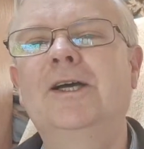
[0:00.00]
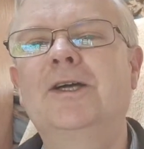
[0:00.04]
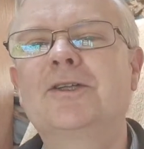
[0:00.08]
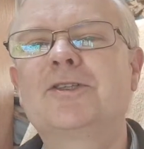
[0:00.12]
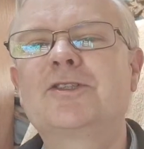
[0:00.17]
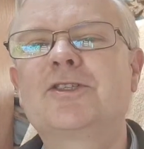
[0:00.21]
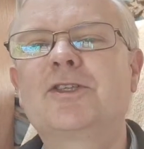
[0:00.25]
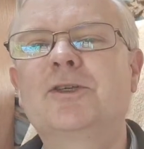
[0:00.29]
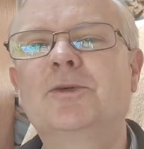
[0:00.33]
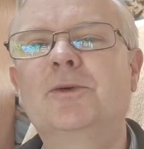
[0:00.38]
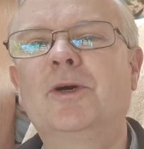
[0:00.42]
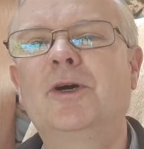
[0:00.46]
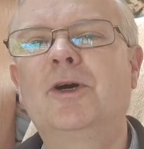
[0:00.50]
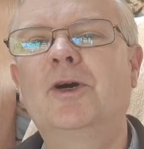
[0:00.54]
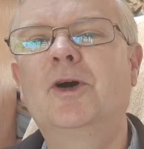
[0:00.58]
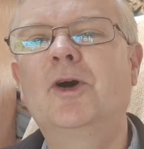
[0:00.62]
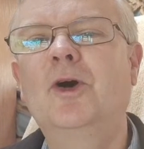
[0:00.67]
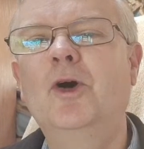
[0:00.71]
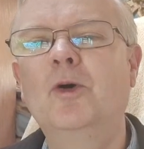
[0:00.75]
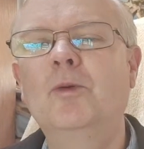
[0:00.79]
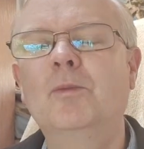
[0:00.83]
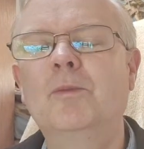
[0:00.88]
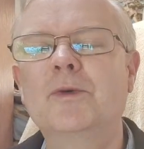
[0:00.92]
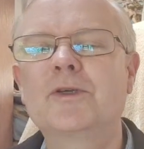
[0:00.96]
to a
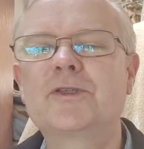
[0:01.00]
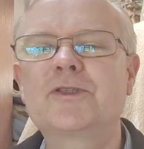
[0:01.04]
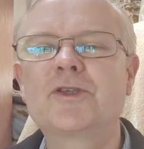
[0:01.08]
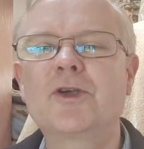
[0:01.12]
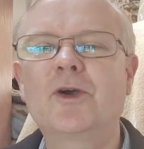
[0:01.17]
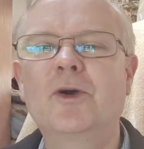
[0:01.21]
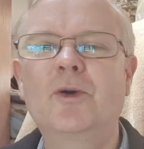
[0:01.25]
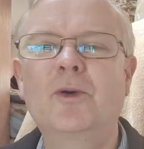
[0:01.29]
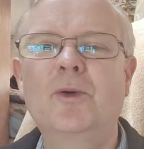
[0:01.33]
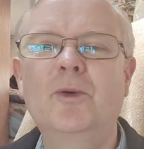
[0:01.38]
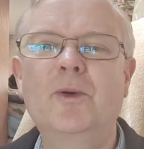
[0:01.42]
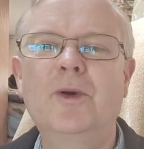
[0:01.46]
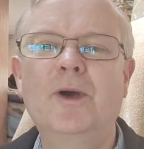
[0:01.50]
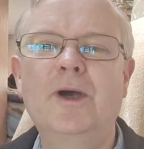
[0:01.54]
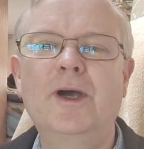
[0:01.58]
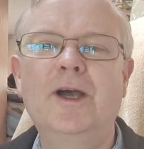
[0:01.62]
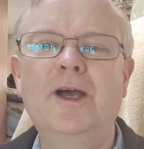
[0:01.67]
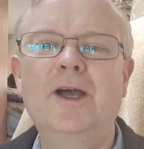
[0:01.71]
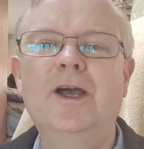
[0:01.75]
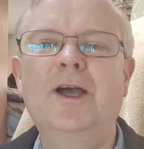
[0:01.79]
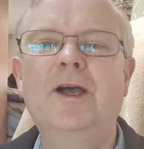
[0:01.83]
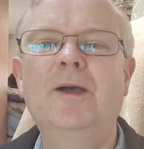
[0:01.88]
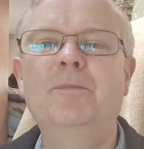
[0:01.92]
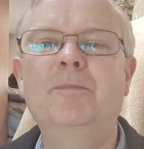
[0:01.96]
home. So
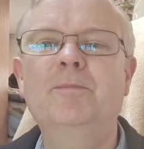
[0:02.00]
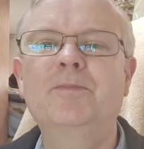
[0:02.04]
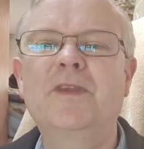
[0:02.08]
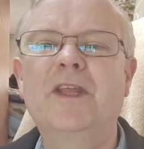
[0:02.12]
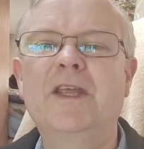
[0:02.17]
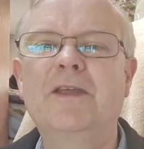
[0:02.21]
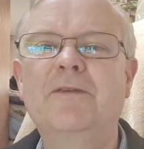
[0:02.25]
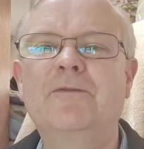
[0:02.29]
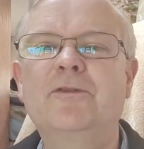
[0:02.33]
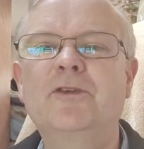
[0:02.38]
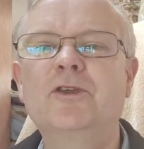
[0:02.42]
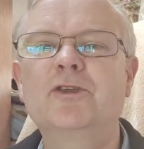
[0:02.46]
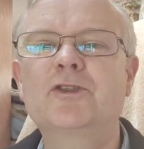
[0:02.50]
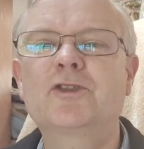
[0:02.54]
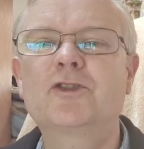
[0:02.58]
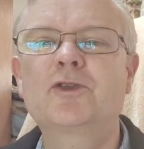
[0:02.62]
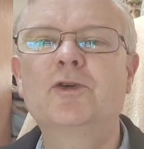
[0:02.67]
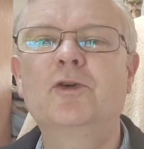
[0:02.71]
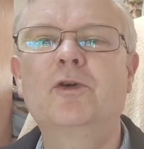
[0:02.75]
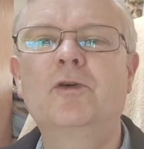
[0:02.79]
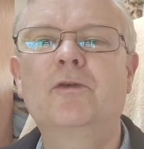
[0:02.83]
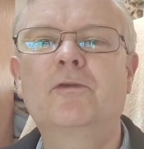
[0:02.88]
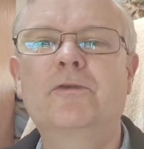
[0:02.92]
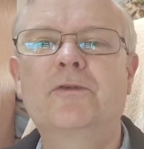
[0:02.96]
if you've
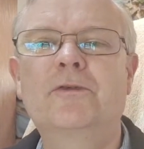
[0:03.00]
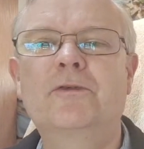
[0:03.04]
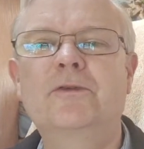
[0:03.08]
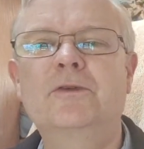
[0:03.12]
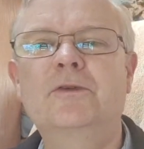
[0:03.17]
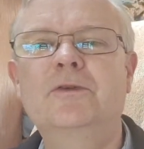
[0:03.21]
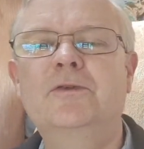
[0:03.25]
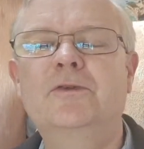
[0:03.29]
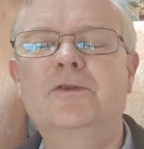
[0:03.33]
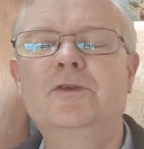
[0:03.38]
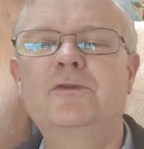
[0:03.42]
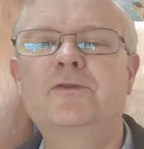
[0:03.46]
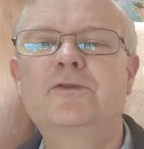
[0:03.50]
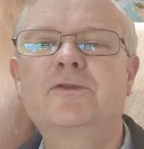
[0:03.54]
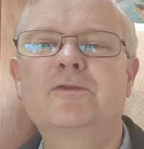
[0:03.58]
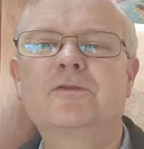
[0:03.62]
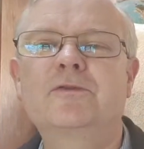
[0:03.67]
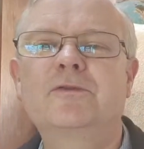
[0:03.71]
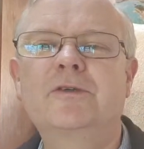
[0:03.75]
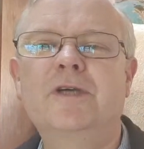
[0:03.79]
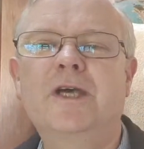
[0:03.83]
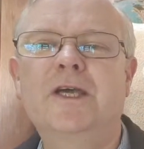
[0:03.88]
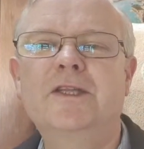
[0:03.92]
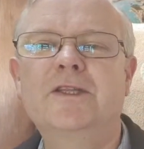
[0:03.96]

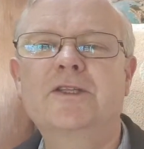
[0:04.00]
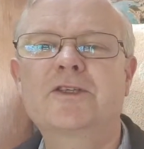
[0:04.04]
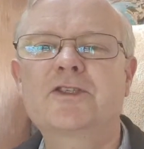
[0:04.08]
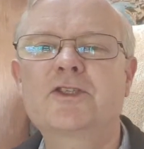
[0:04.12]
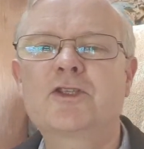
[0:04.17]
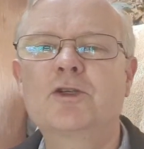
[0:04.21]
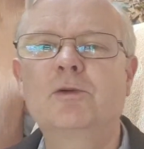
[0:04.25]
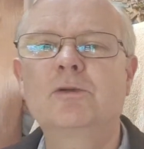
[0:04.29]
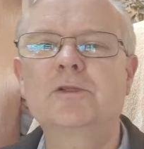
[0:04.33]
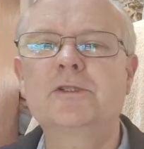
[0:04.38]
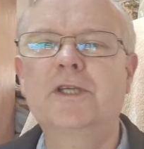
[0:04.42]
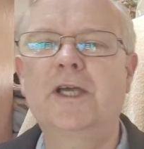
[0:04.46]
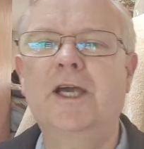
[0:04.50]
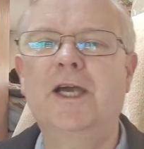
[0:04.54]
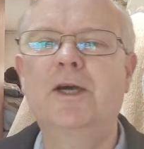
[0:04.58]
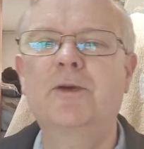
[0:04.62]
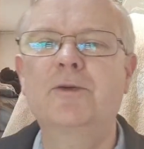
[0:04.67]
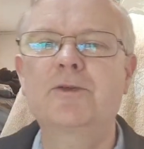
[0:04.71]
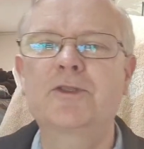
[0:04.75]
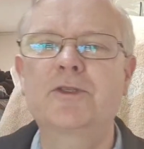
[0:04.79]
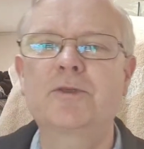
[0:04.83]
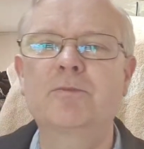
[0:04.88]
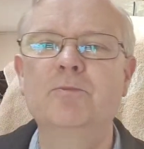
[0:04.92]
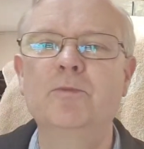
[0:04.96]
either sold your
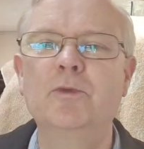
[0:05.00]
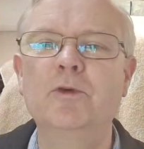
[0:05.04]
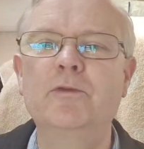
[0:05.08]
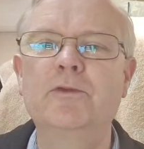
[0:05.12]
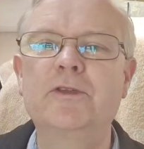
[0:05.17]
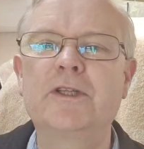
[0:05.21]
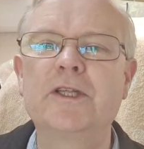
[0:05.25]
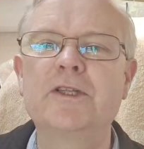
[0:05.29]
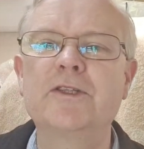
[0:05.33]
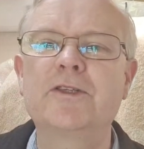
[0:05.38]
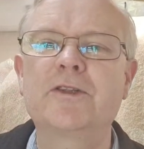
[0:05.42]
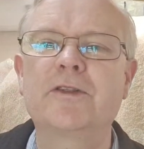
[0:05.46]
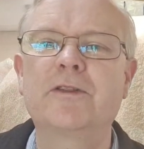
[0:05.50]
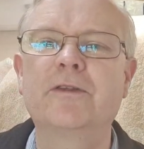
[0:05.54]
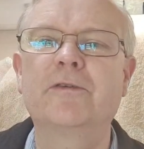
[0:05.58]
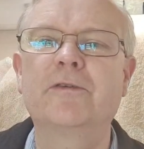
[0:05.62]
house and moved into the